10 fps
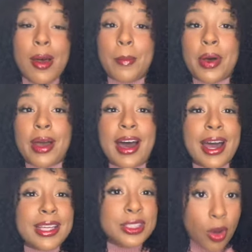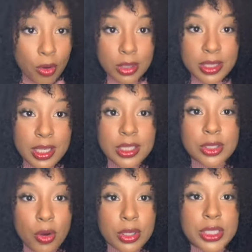But I totally,
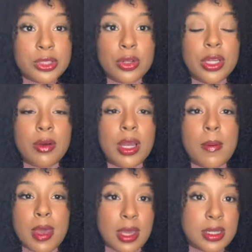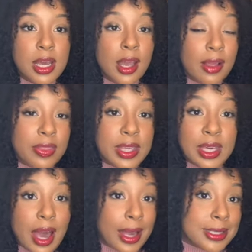totally, totally recommend the
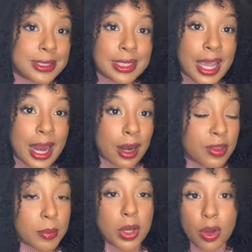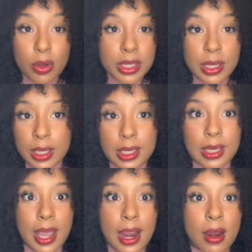ISEE hair, the Mongolian
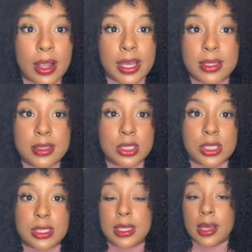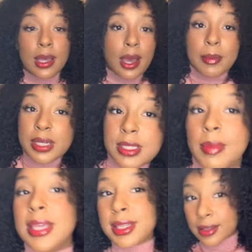kinky hair. It's just, I mean, it's
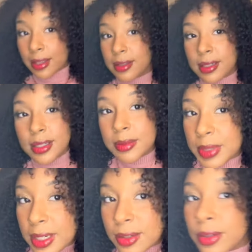amazing. Like, look, let me get a little